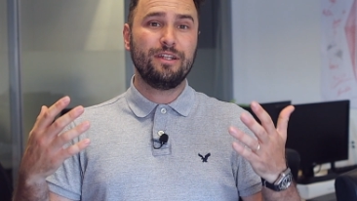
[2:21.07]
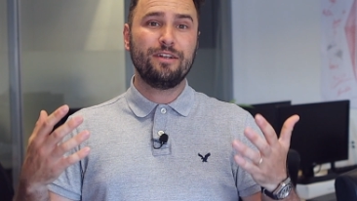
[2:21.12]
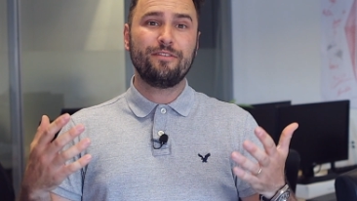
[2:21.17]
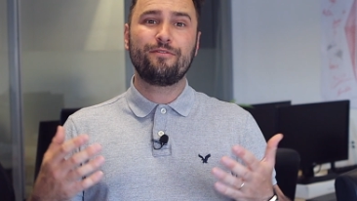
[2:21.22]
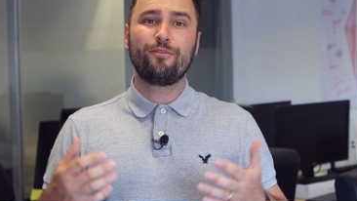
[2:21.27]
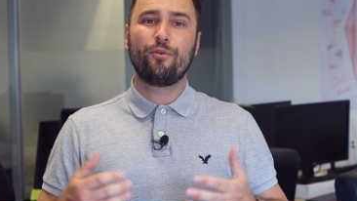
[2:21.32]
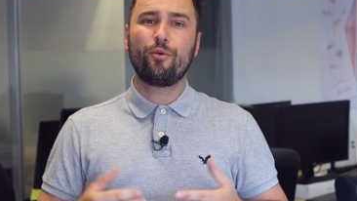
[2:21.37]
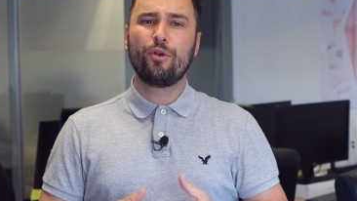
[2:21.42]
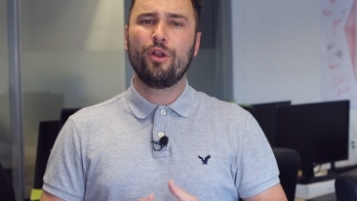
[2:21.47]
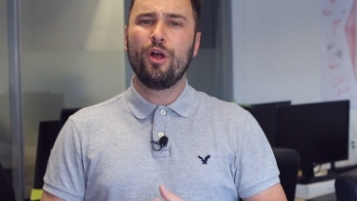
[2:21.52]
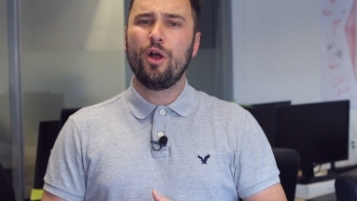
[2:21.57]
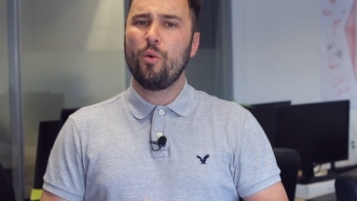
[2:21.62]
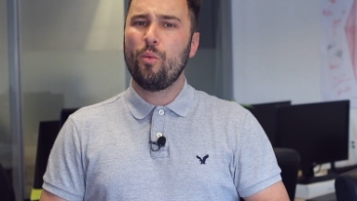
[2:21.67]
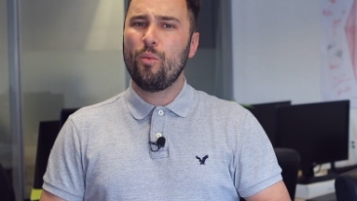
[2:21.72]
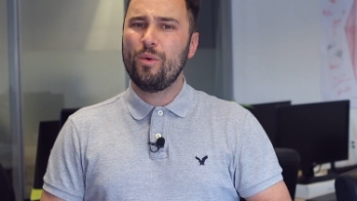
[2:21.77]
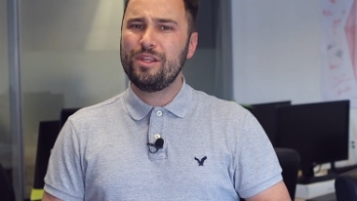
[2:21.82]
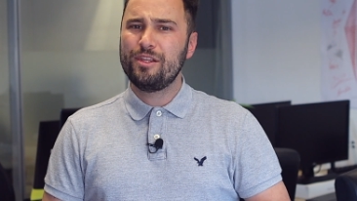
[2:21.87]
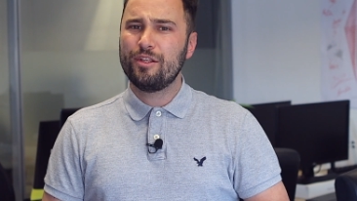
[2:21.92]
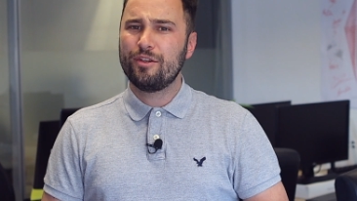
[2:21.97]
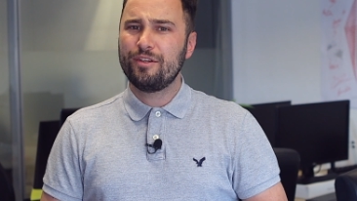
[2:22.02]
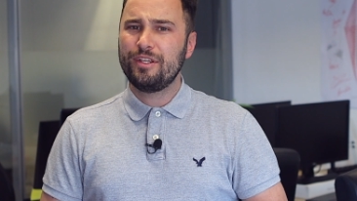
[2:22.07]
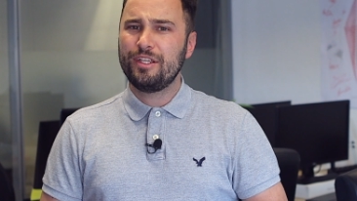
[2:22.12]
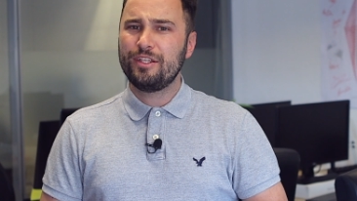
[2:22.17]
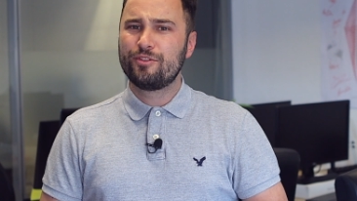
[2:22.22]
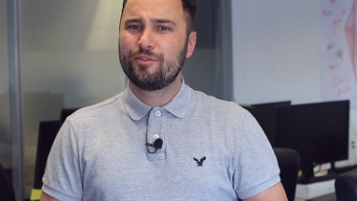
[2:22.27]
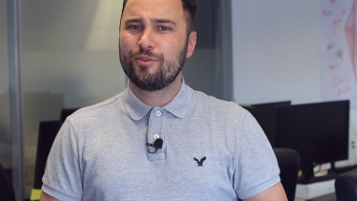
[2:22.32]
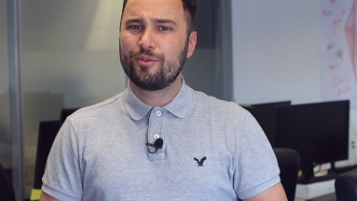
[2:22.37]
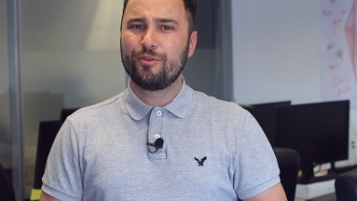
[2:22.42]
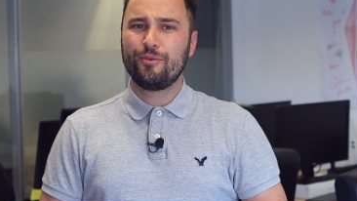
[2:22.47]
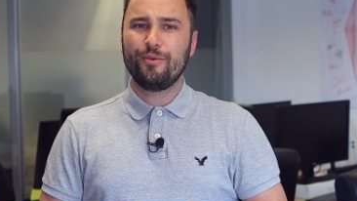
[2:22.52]
therefore we don't
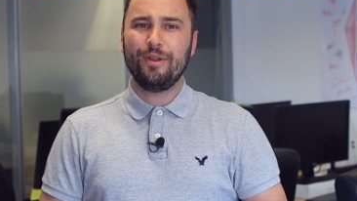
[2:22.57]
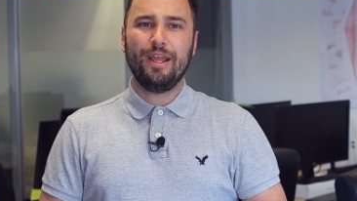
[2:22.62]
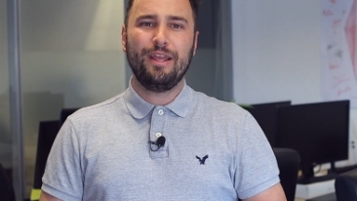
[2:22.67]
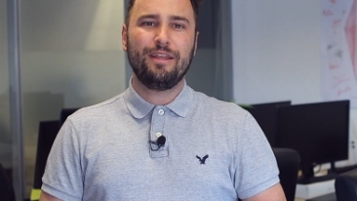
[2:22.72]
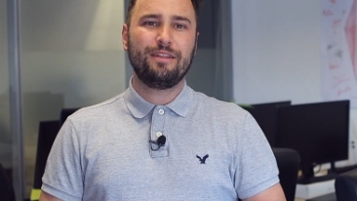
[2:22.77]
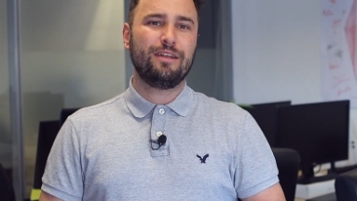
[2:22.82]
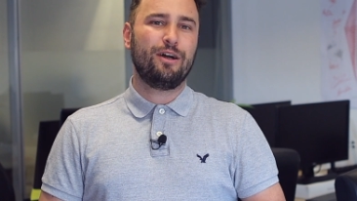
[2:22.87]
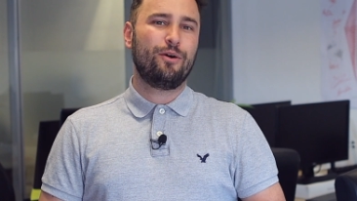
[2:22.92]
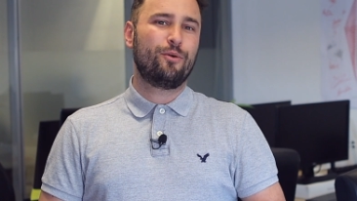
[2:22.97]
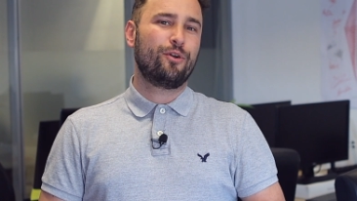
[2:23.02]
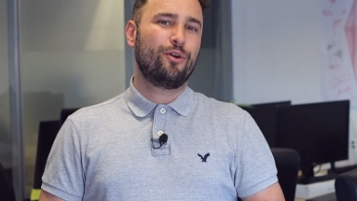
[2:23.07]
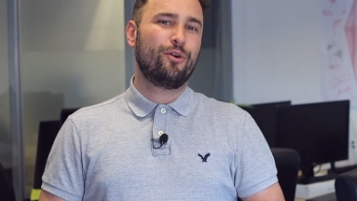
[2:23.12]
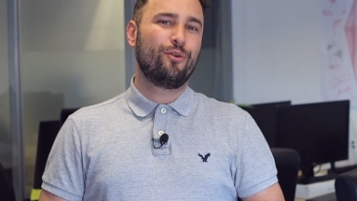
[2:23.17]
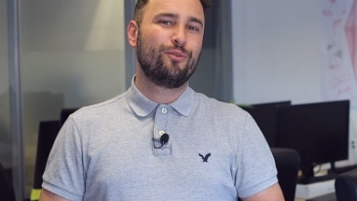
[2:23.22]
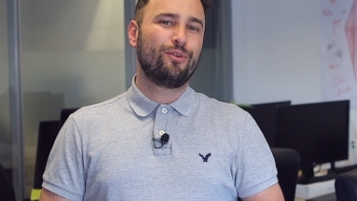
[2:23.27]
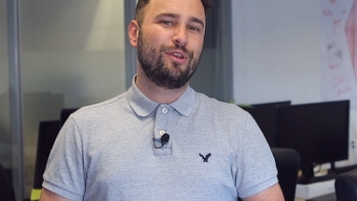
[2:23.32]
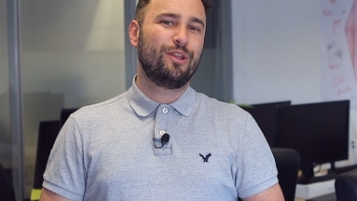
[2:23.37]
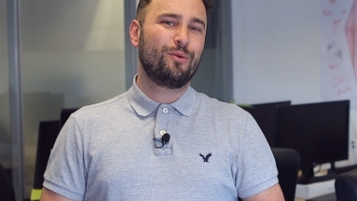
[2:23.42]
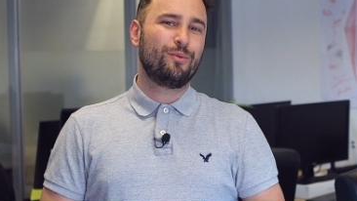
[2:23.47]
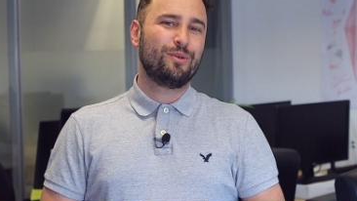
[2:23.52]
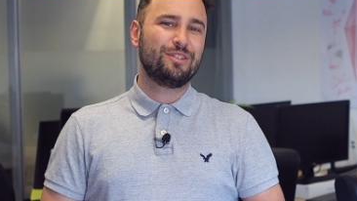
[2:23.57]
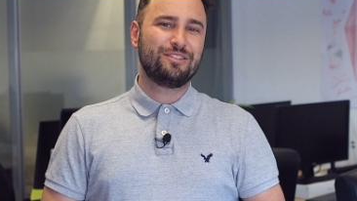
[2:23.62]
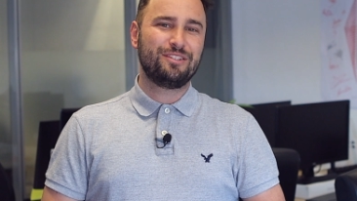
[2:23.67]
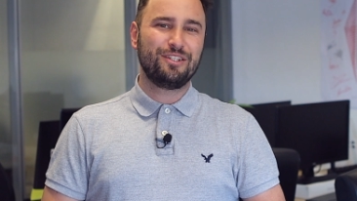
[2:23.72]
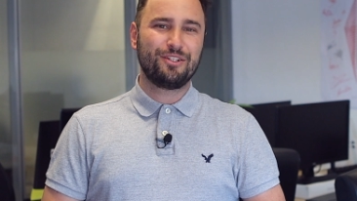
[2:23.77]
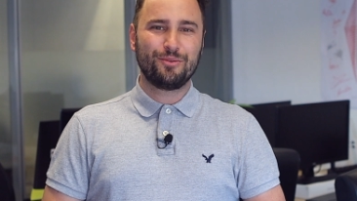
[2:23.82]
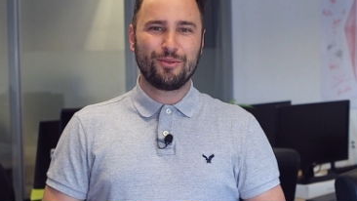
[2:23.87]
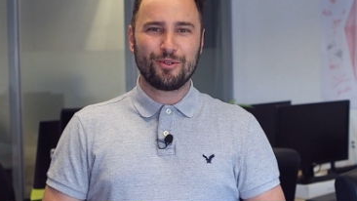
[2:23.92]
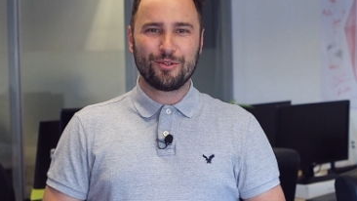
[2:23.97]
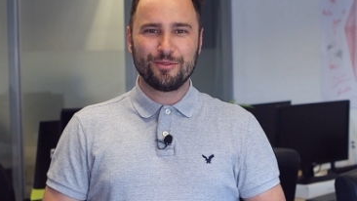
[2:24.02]
need to create our own
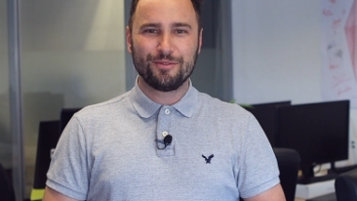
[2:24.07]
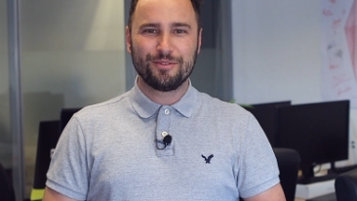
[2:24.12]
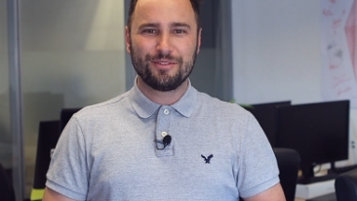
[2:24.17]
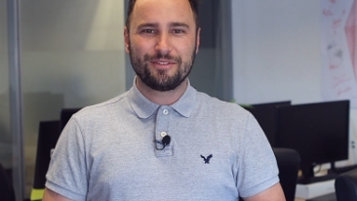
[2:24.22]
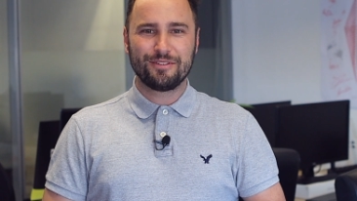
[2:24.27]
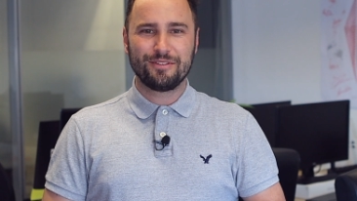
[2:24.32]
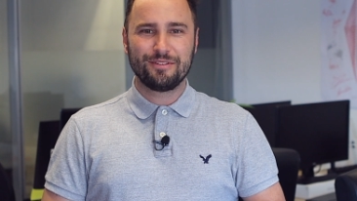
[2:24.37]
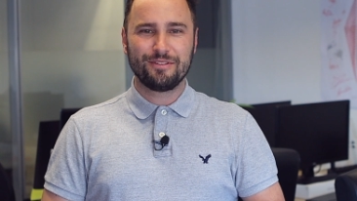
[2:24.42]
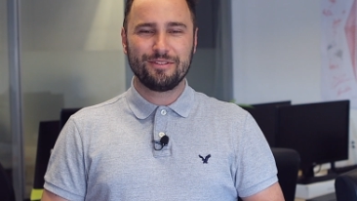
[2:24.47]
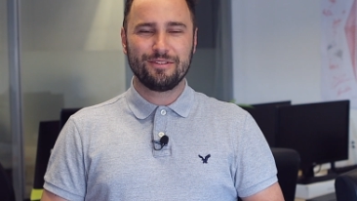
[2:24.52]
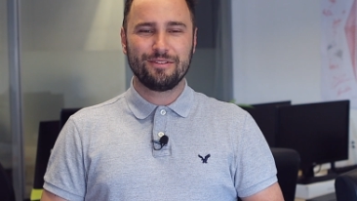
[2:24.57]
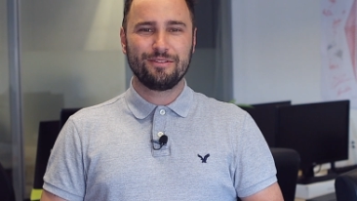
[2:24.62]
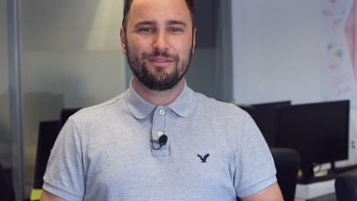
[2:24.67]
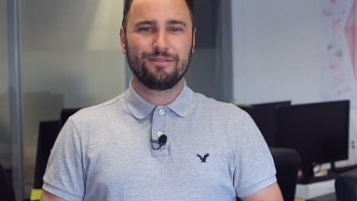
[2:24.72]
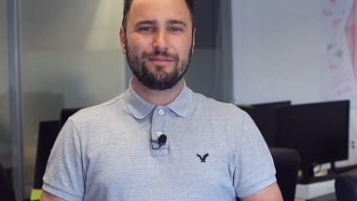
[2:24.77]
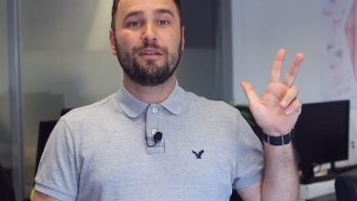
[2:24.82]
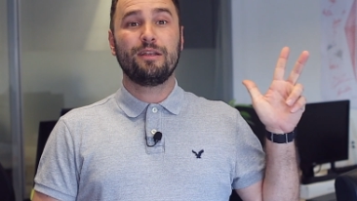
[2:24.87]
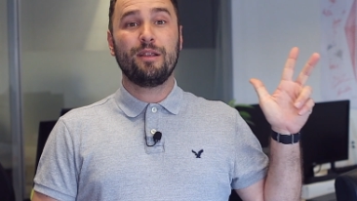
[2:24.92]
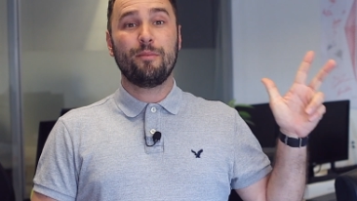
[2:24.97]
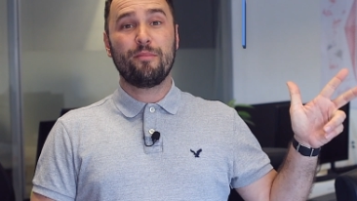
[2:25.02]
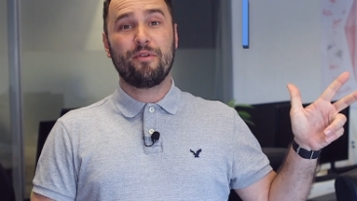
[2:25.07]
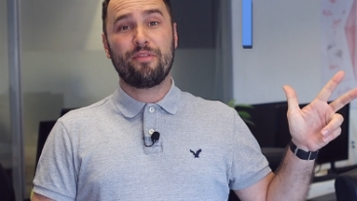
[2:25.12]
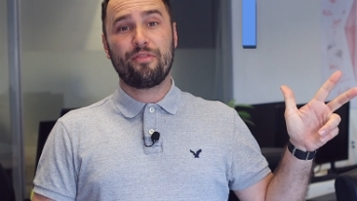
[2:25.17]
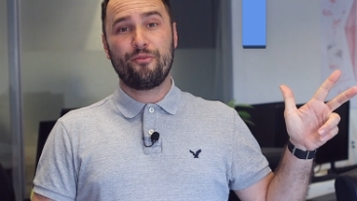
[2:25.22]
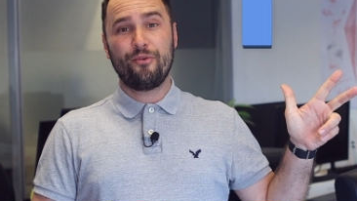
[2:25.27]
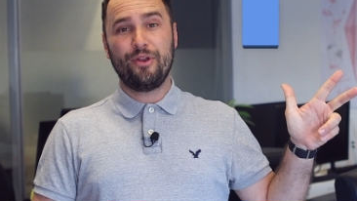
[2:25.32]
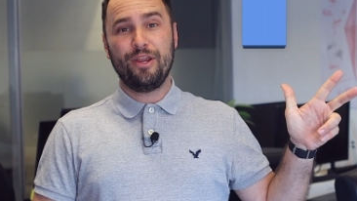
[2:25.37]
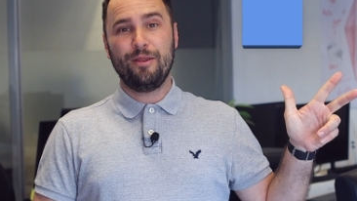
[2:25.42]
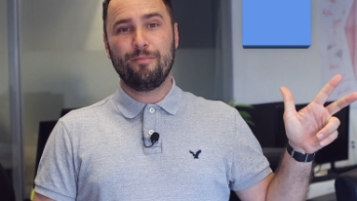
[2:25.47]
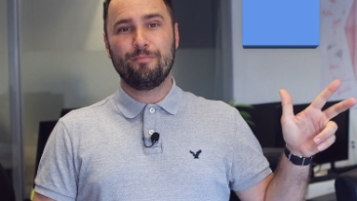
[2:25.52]
linguistic rules. Number
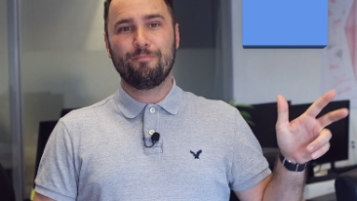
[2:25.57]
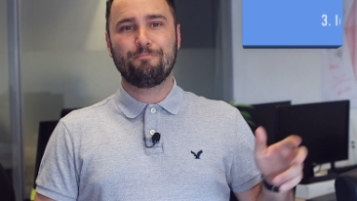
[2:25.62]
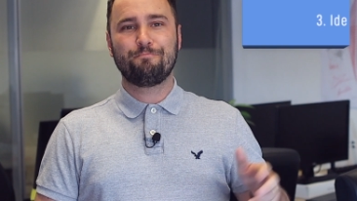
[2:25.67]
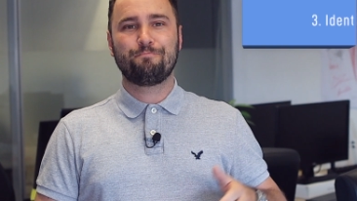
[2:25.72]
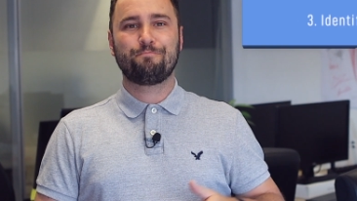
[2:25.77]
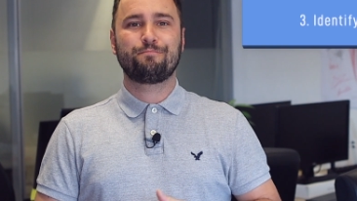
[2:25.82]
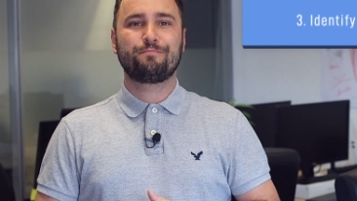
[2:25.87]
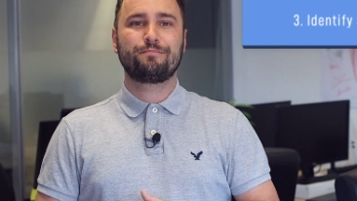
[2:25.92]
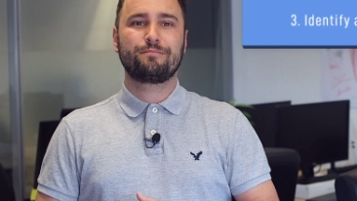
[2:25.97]
3.